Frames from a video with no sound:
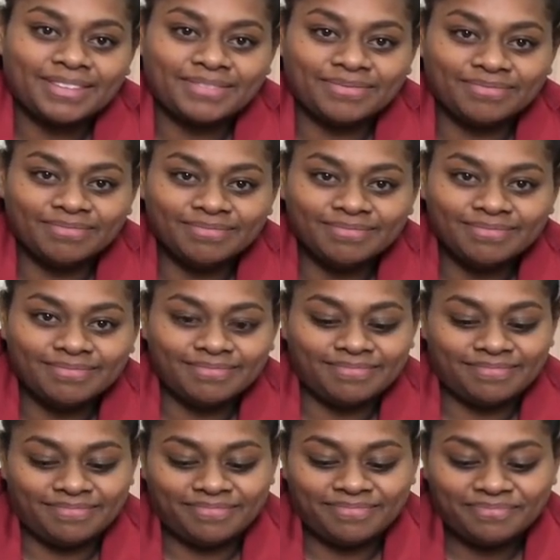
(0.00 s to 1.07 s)

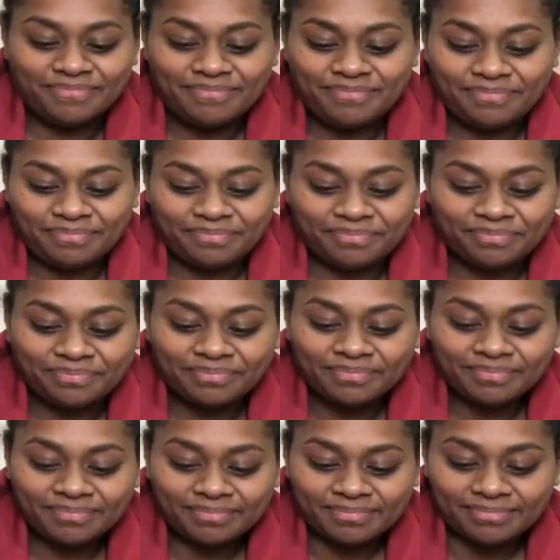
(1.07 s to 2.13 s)

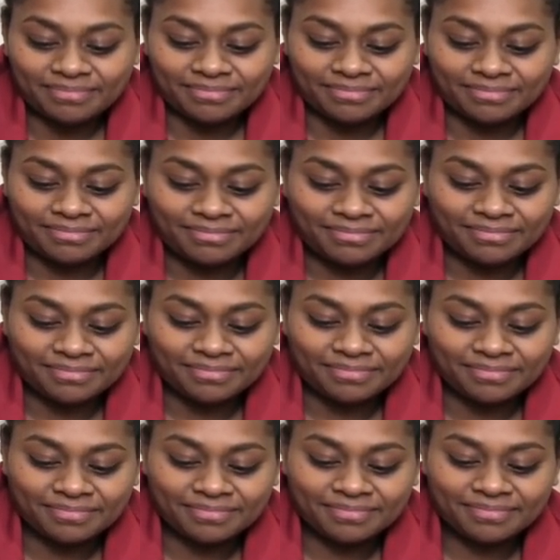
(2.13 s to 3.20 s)

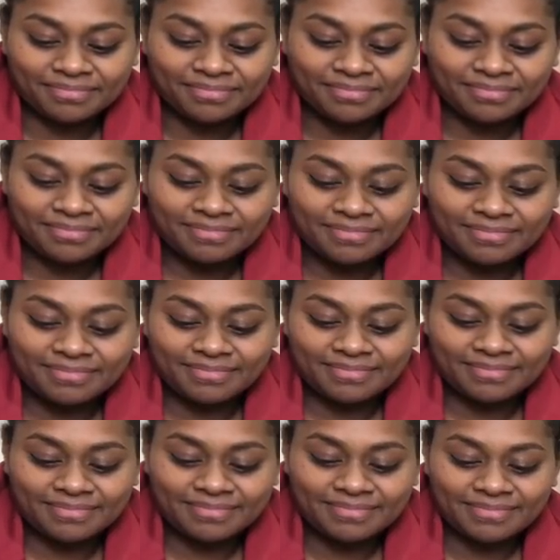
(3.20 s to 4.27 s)

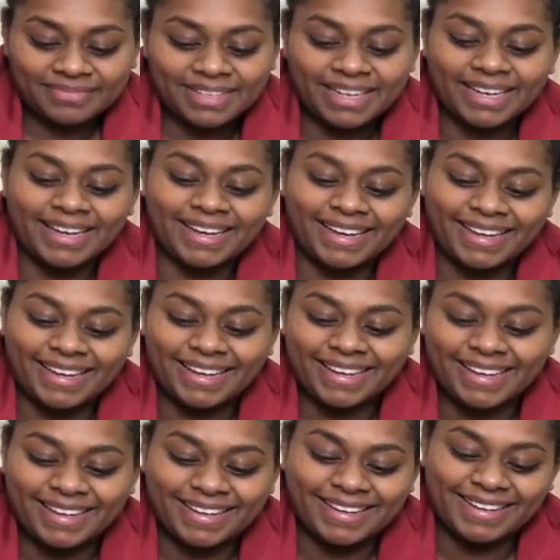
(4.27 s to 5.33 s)
(not speaking)